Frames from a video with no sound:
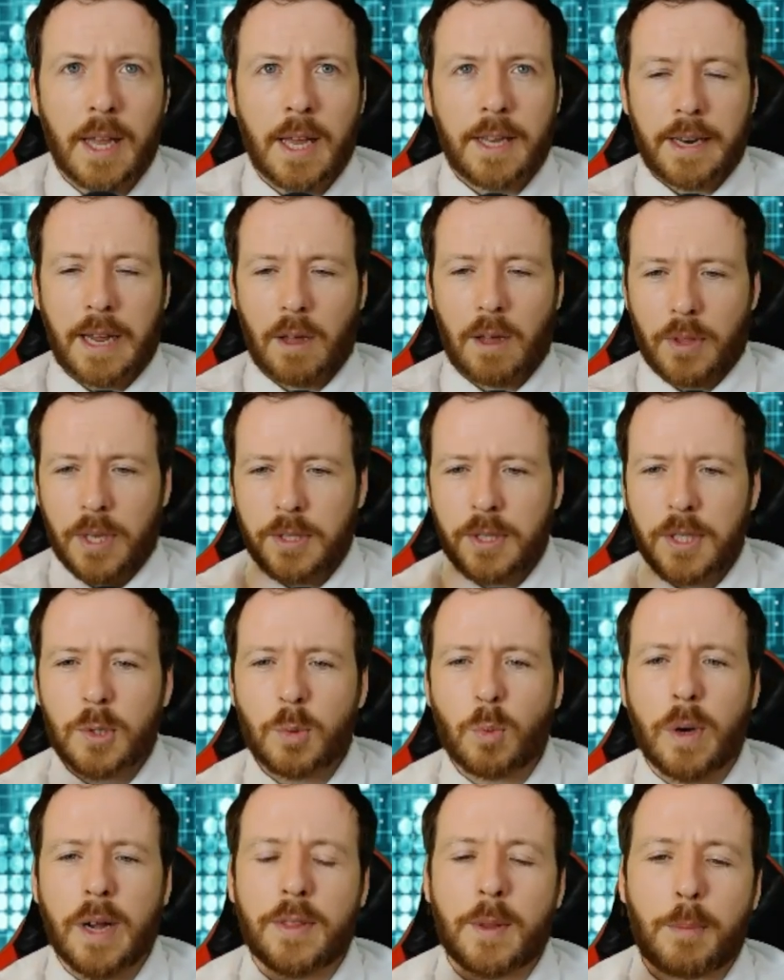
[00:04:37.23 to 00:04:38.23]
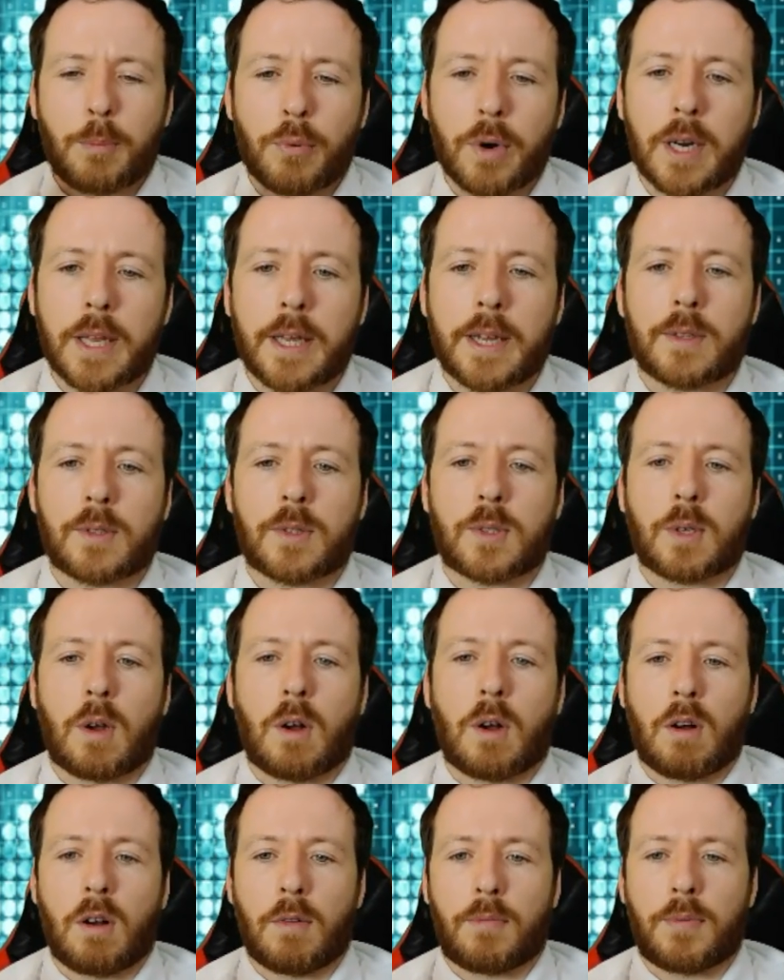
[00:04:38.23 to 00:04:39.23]
Now, this is where the brilliance
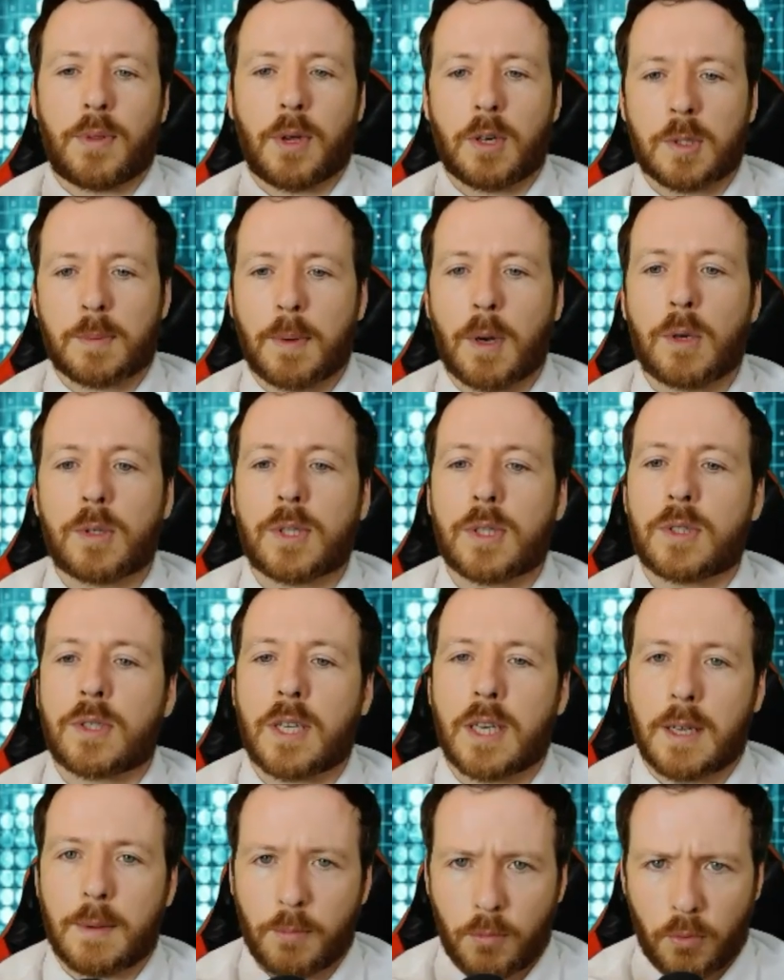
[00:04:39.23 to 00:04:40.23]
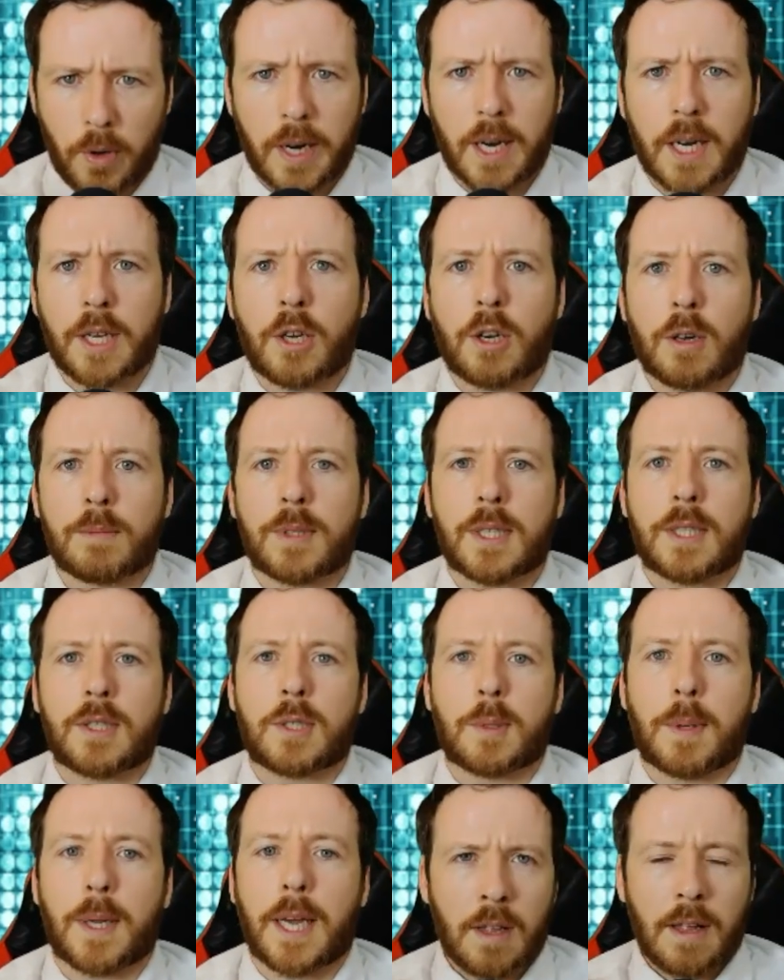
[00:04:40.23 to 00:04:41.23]
of the Osmosis team really comes
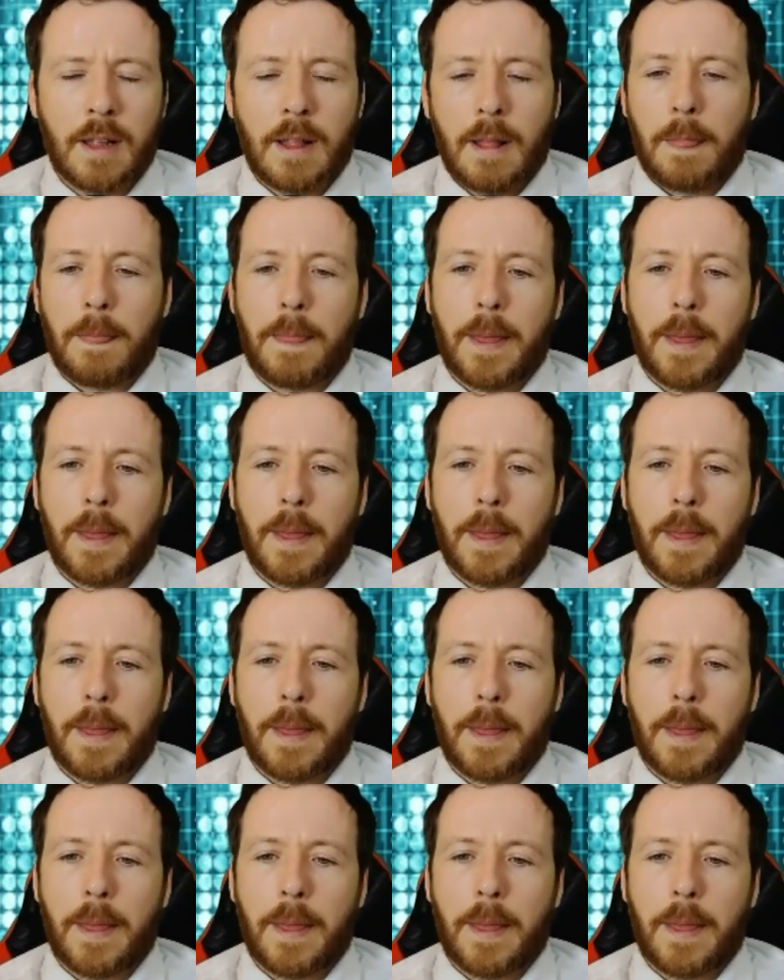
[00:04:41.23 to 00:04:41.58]
into play.